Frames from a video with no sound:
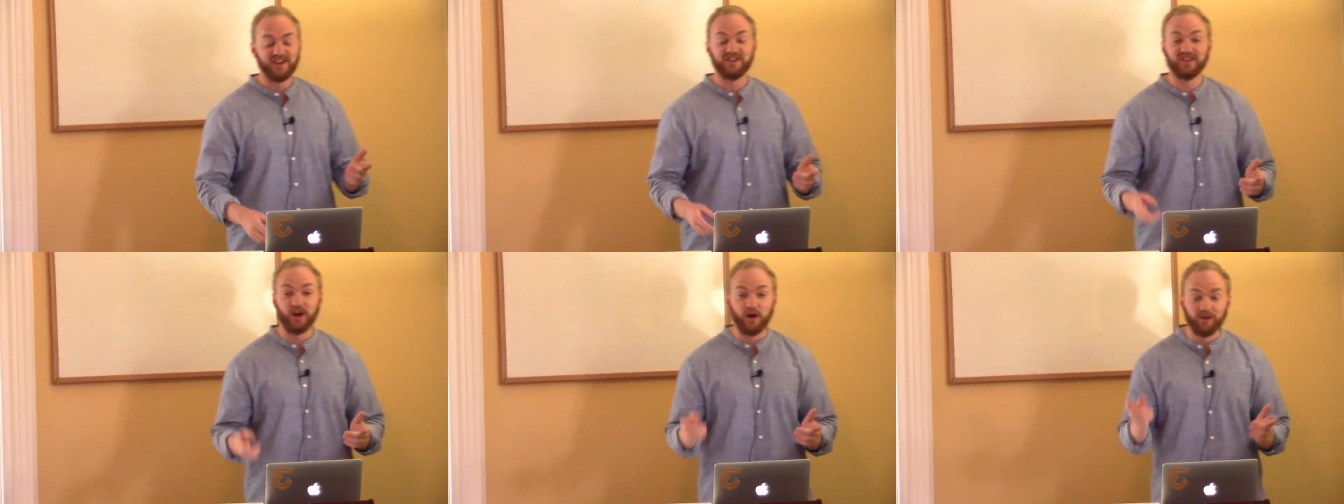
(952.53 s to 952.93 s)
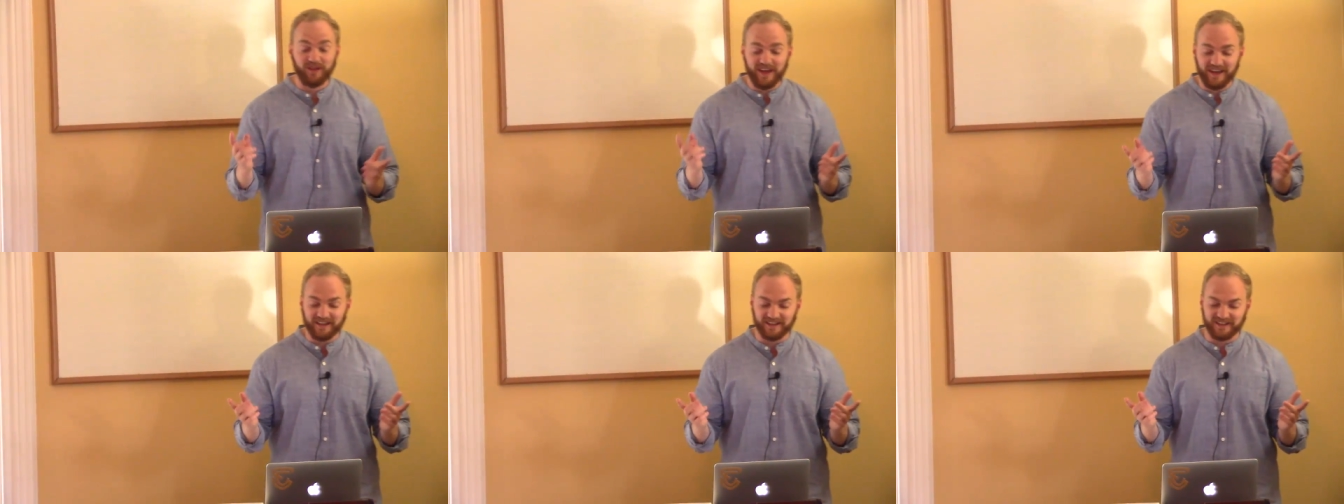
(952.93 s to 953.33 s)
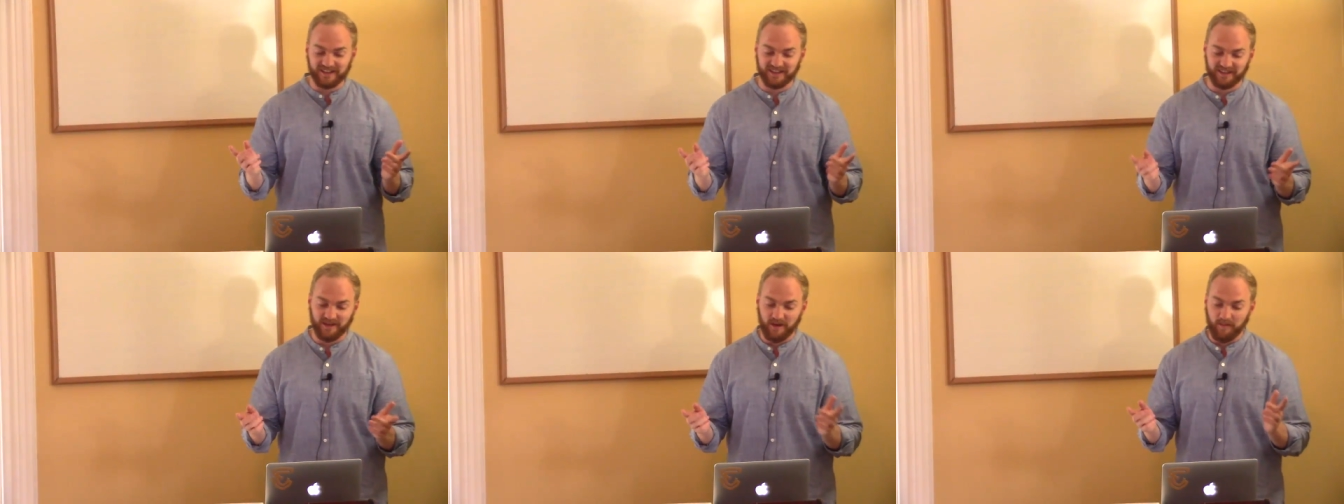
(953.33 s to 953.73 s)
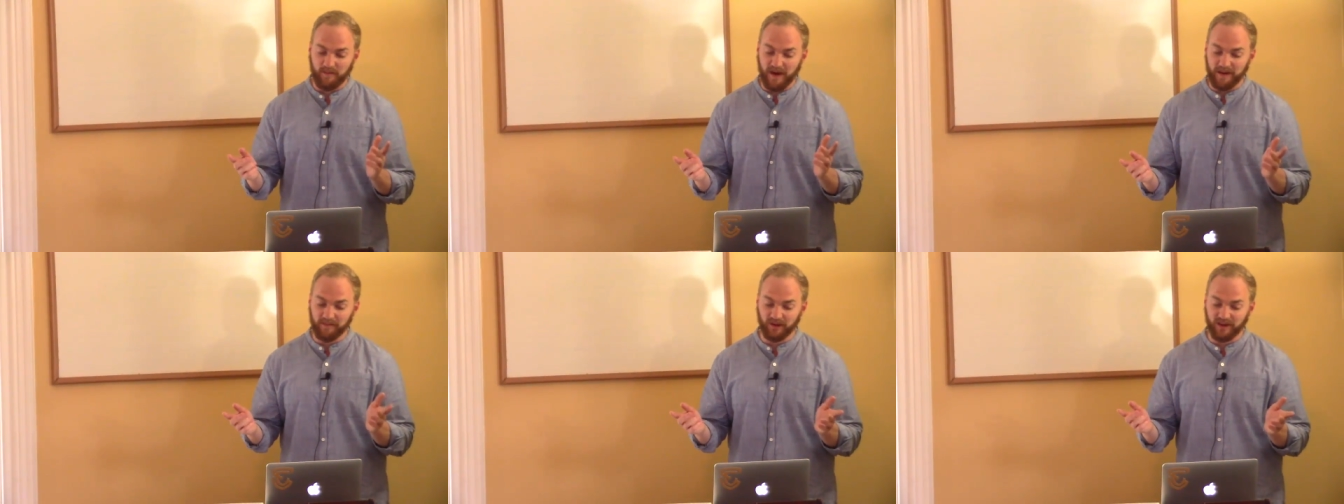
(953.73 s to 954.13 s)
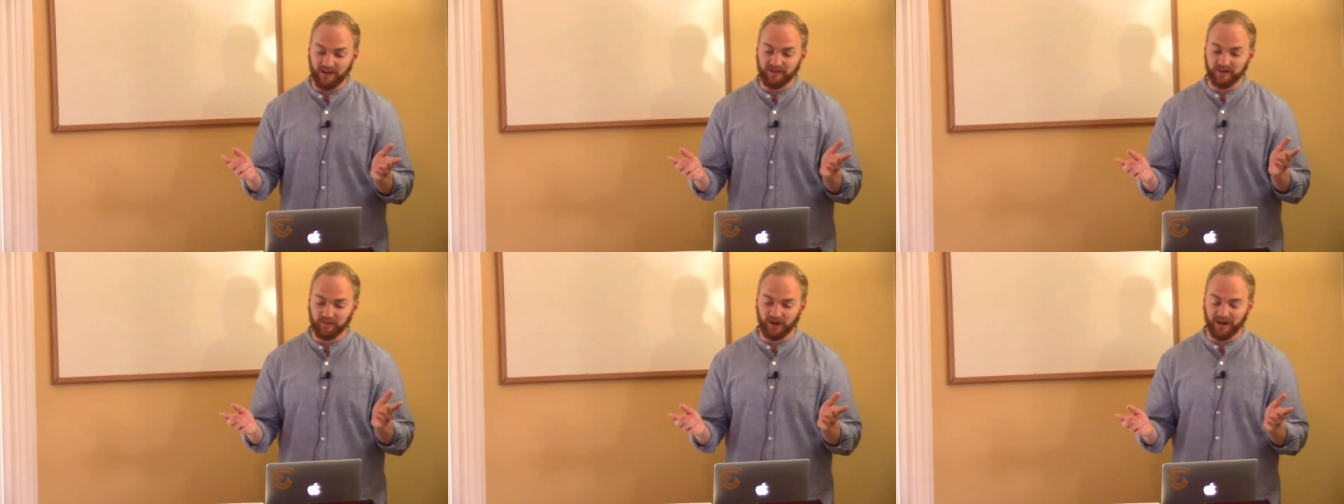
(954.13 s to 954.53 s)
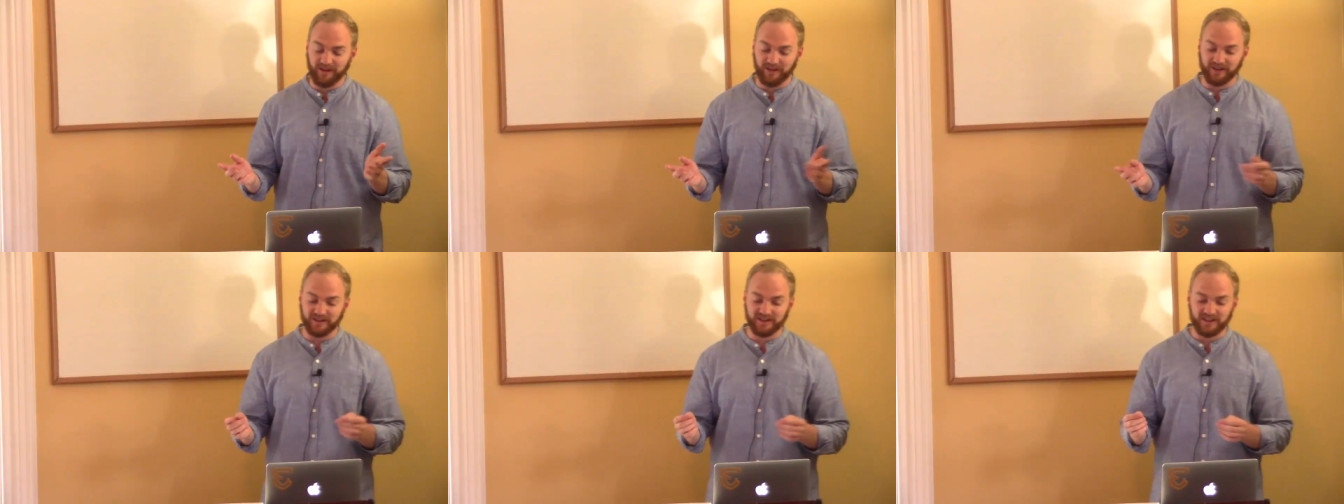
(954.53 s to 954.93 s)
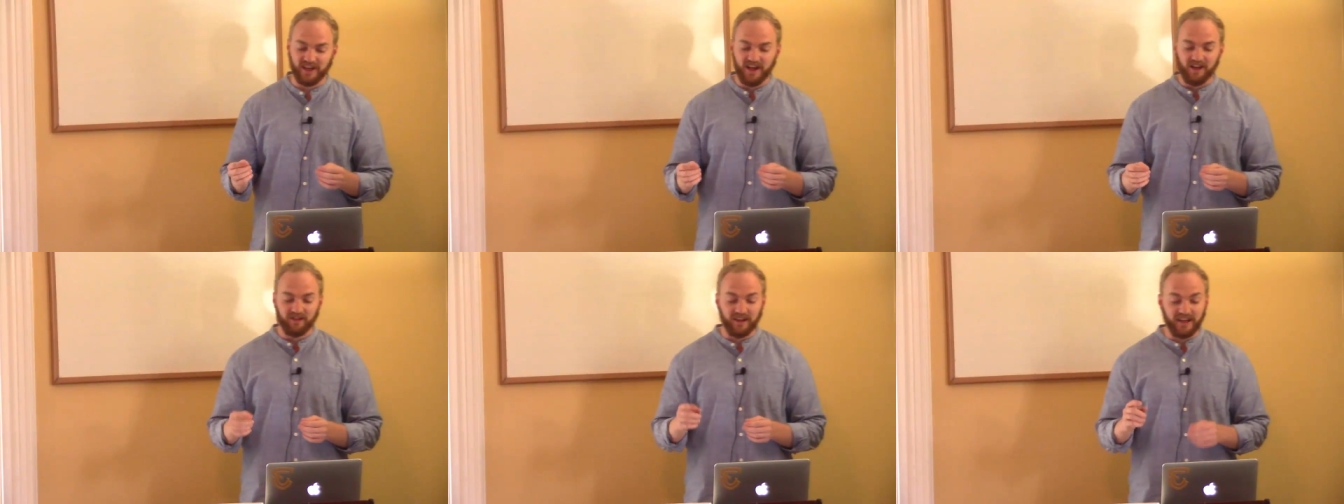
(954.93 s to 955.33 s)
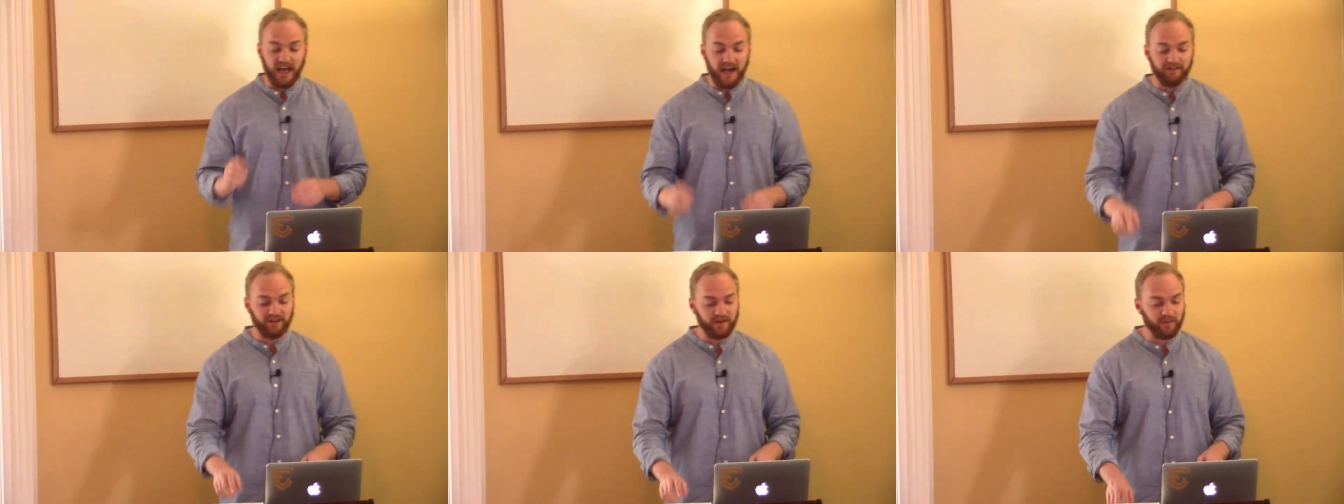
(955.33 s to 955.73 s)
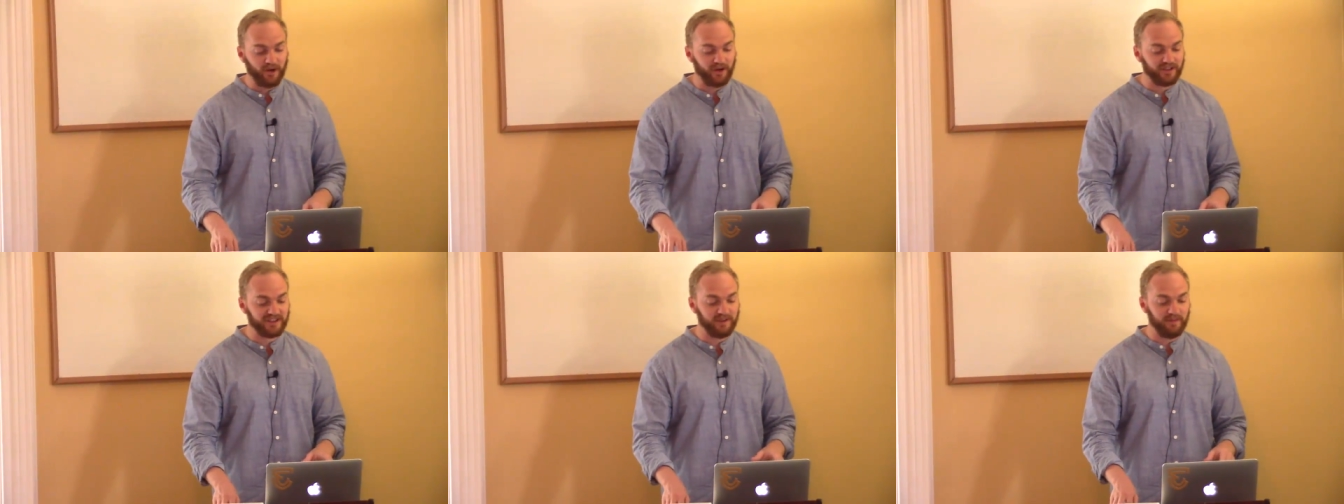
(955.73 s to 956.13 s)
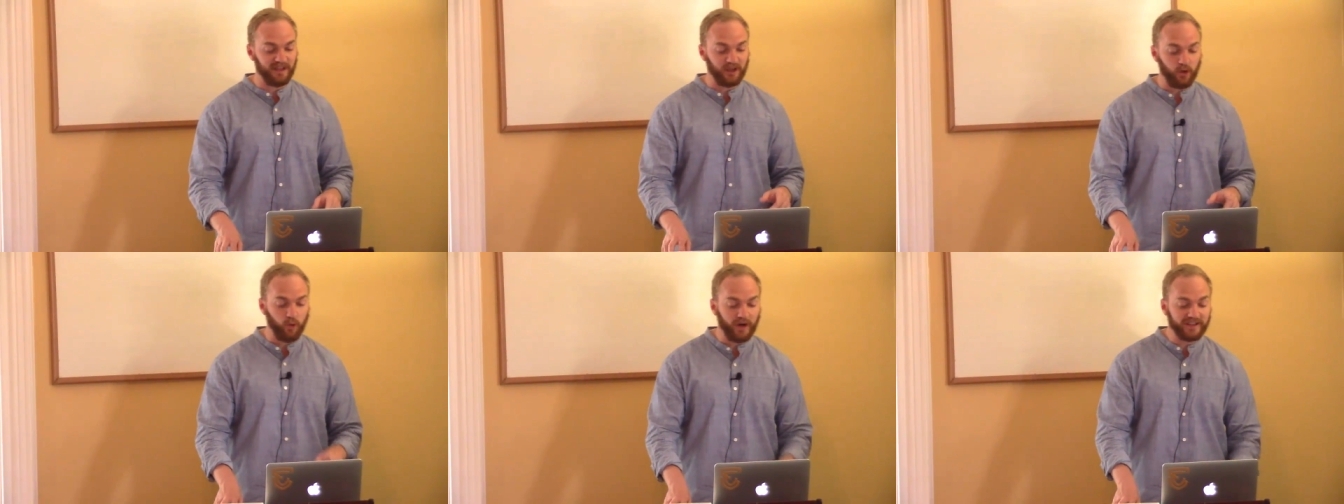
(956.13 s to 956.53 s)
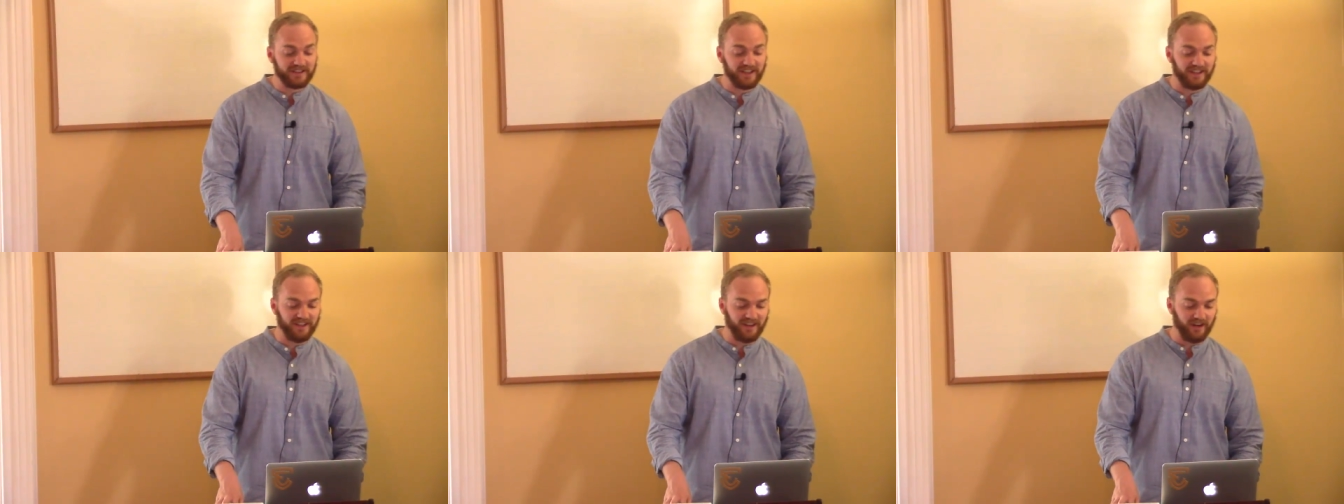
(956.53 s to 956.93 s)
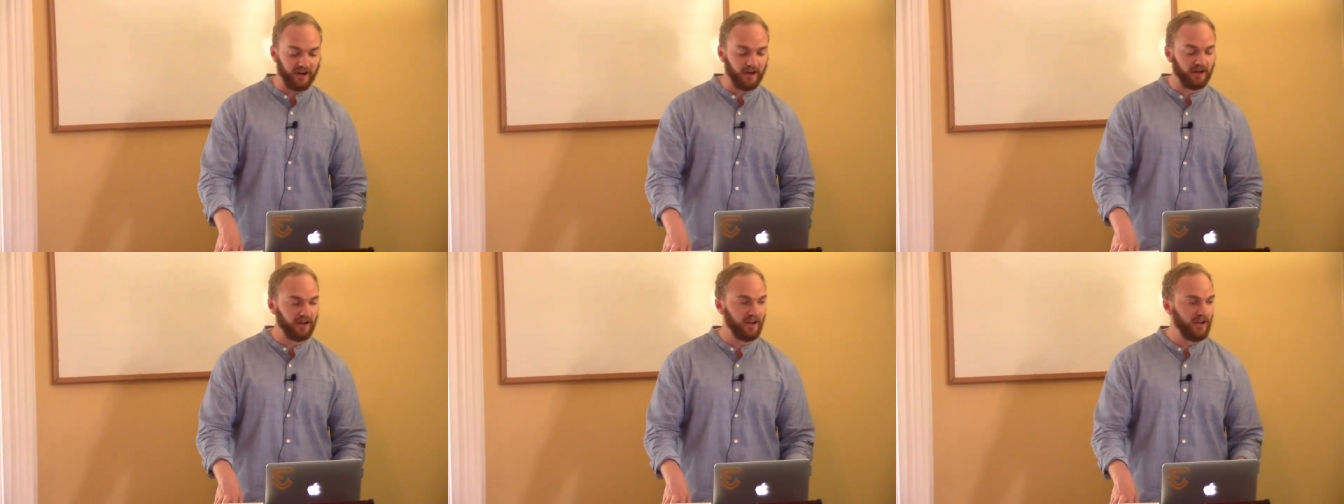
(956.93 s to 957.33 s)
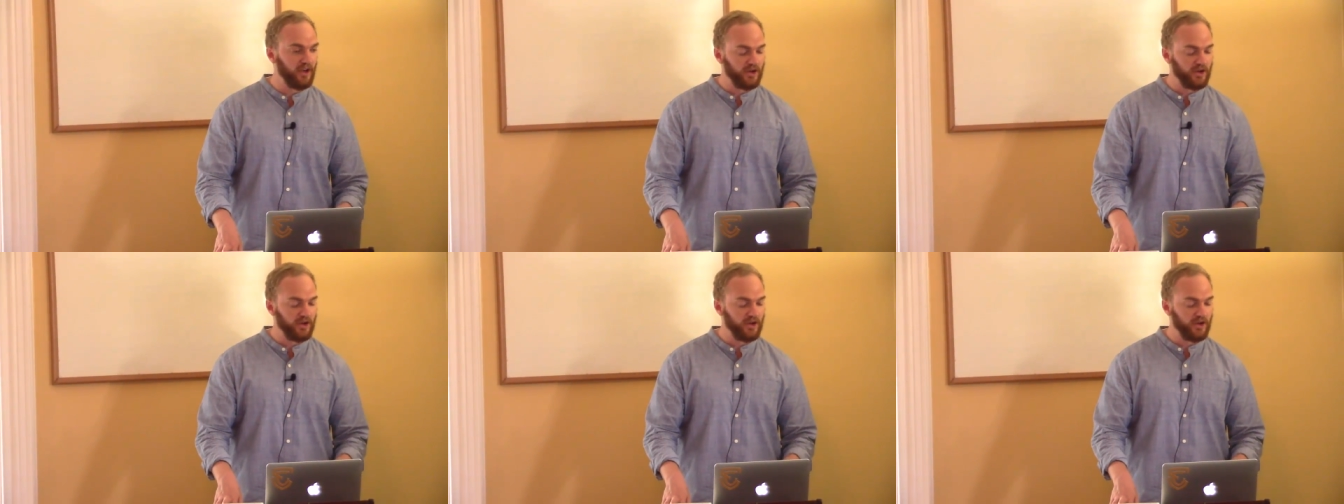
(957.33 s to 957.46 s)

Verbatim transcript: Know this, my beloved brothers, let every person be quick to hear,